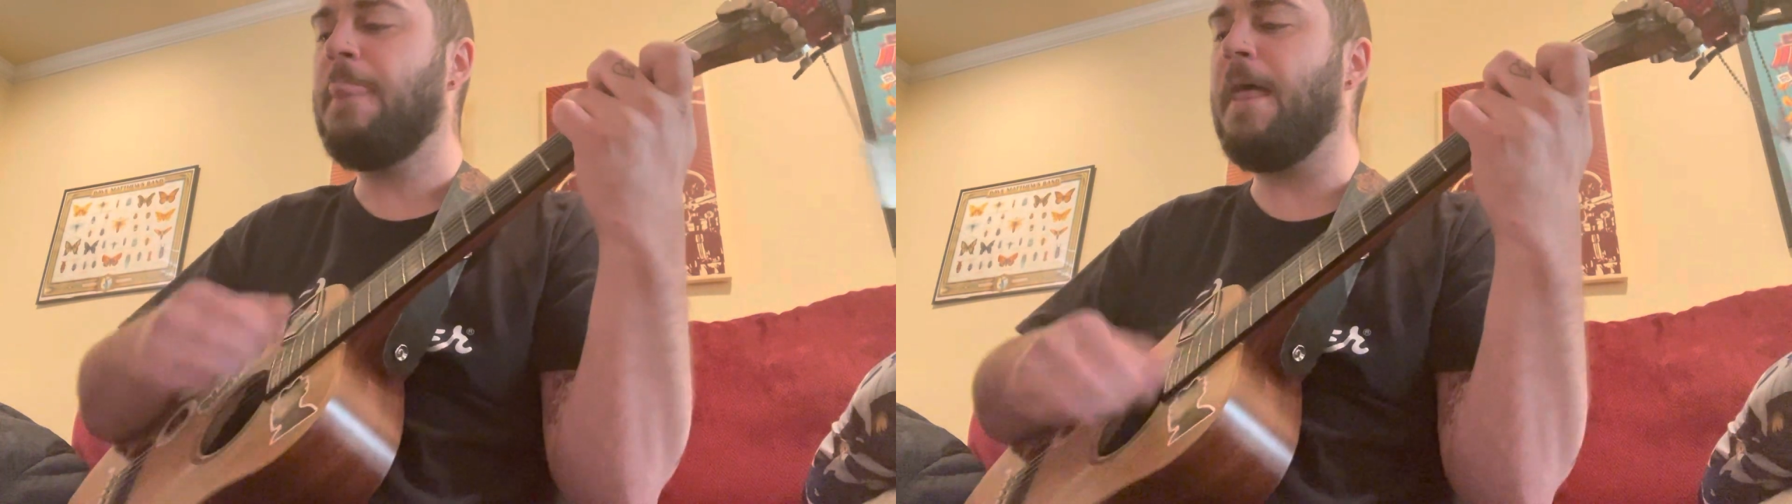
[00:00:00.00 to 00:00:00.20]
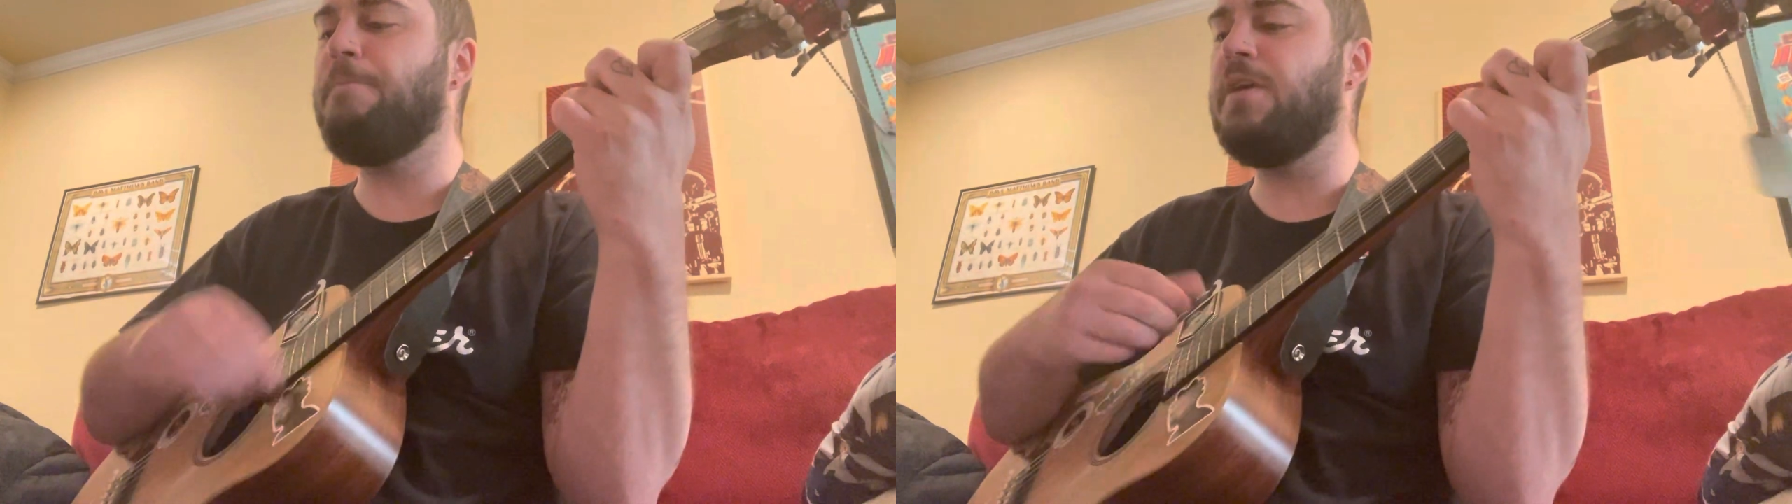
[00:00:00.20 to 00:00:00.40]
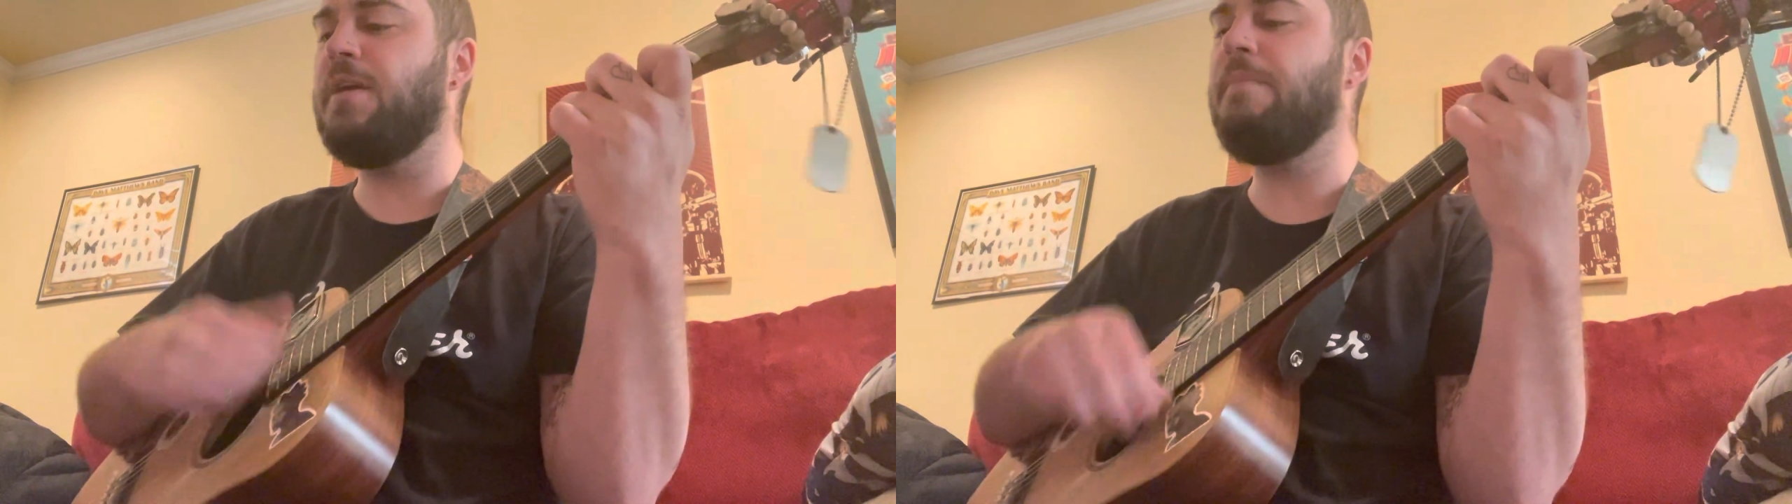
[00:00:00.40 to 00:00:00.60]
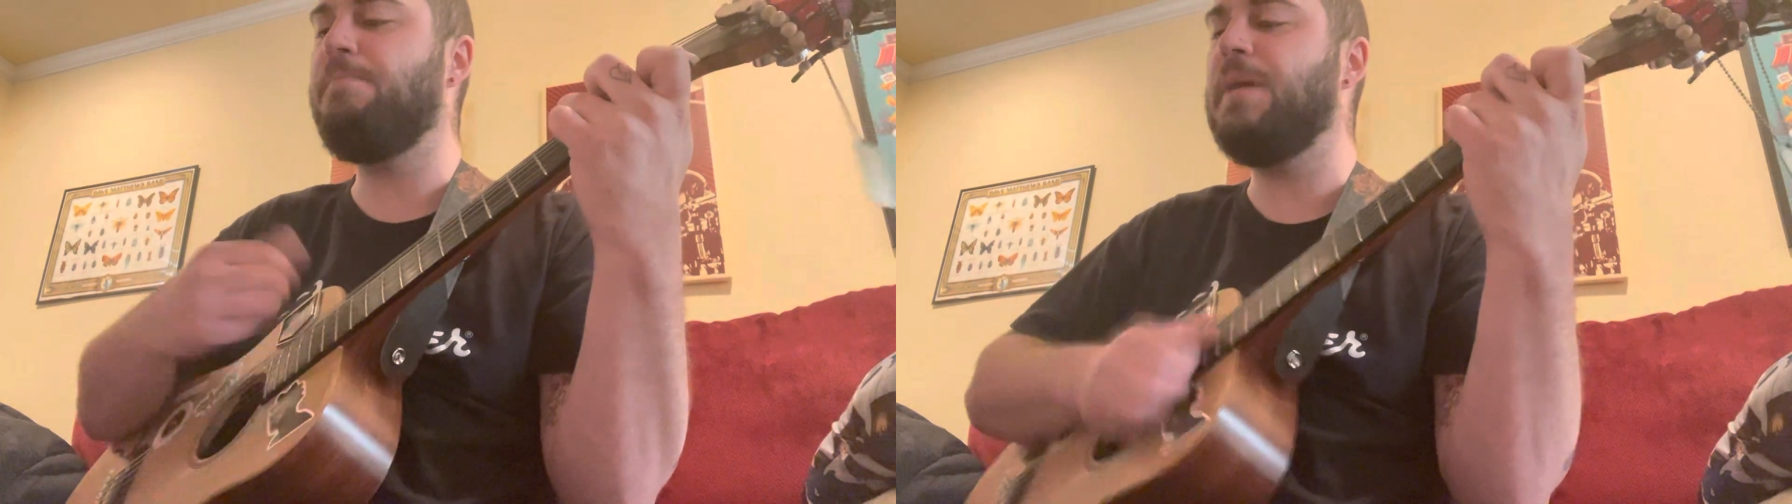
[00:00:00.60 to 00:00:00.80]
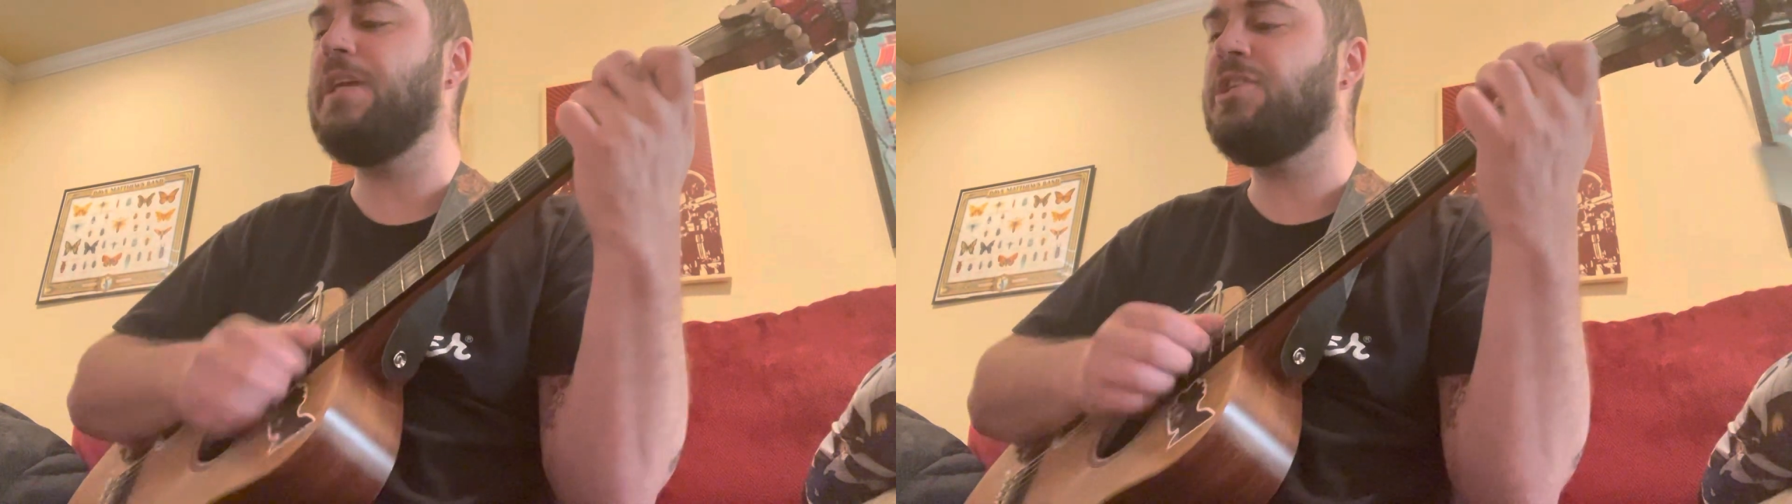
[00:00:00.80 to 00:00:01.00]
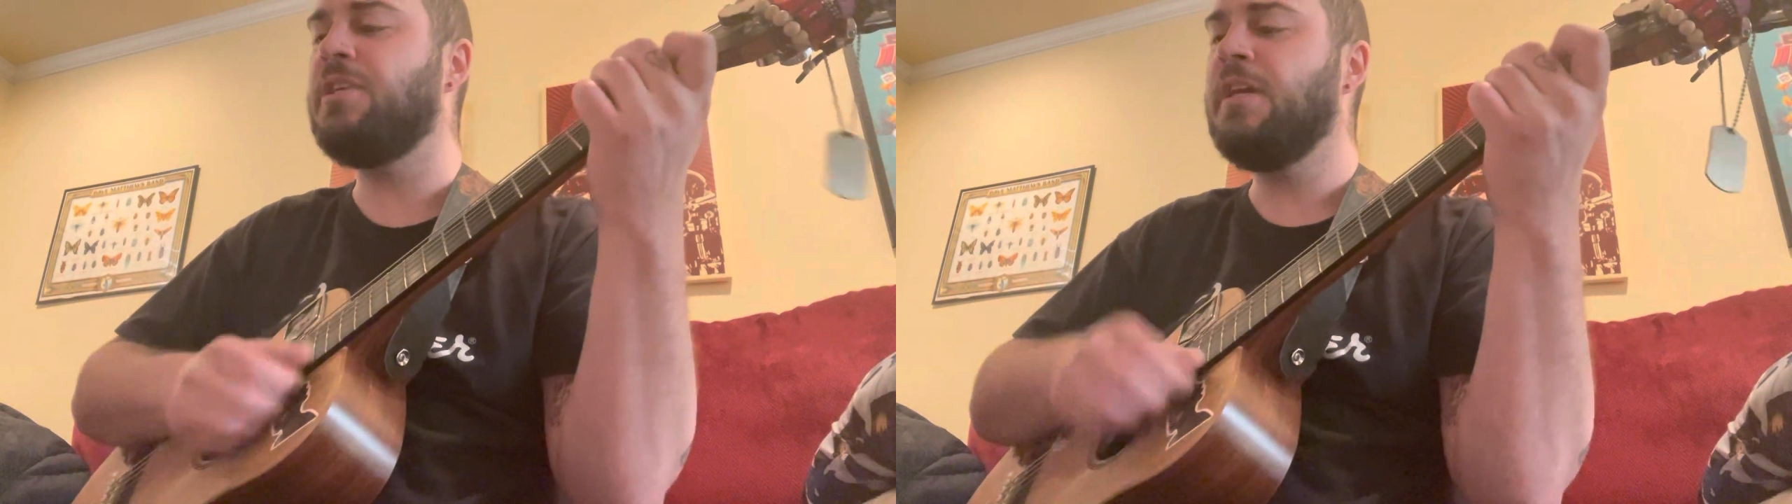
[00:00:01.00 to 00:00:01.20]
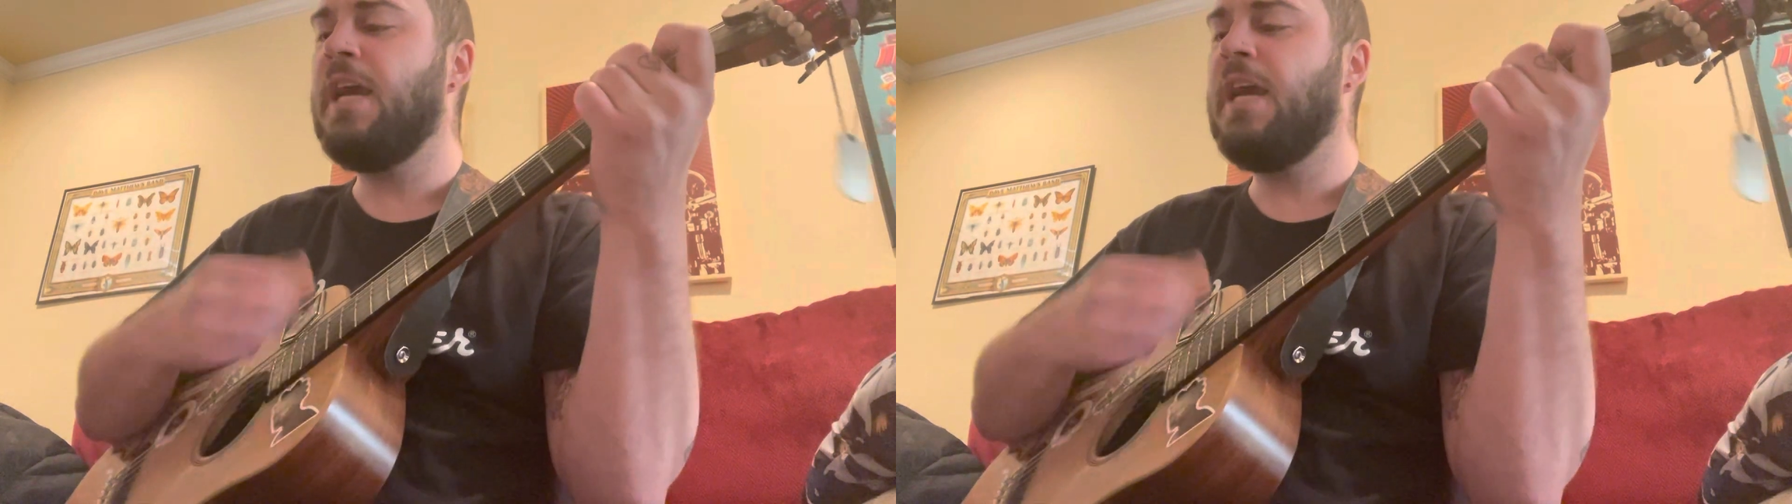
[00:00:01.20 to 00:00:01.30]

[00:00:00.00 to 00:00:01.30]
I put on my bitch,